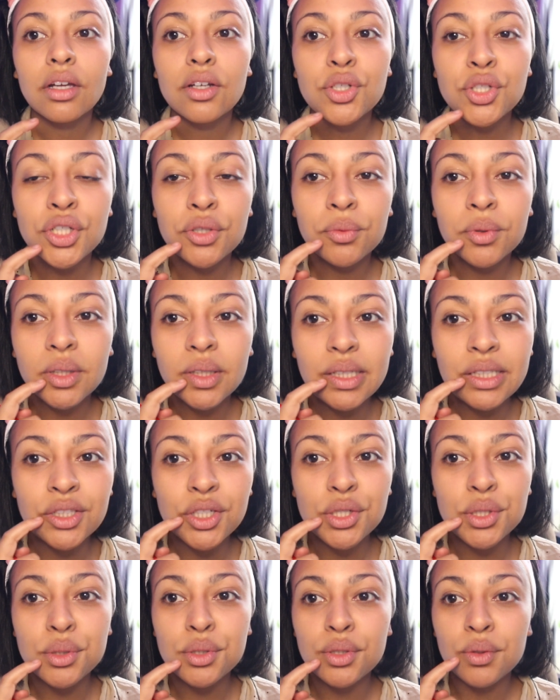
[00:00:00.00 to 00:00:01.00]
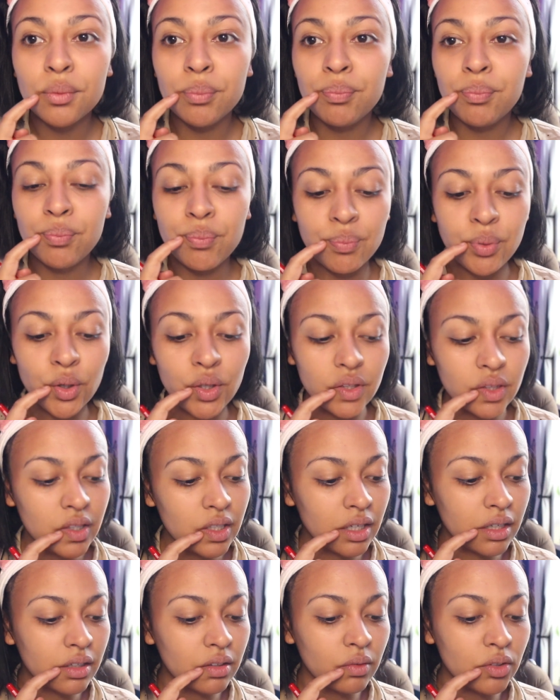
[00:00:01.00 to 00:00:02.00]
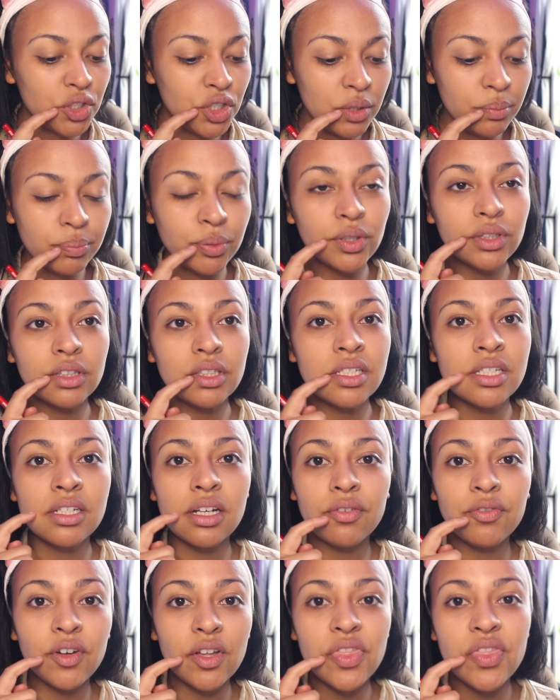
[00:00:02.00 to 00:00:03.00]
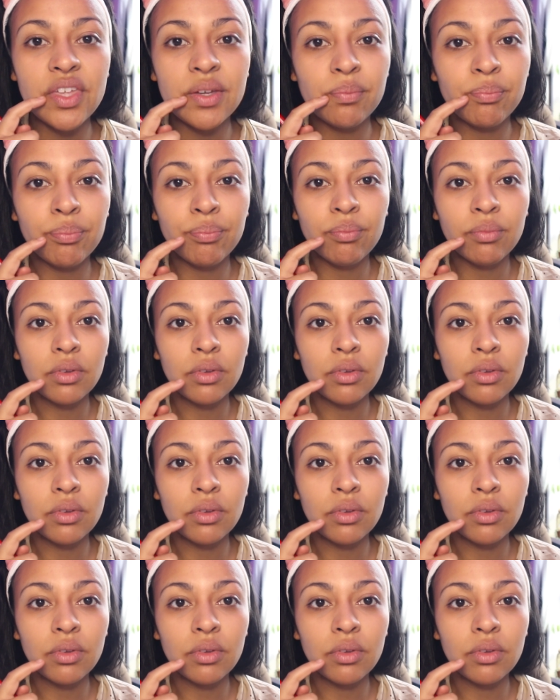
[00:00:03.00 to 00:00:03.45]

She really just put the stuff on the...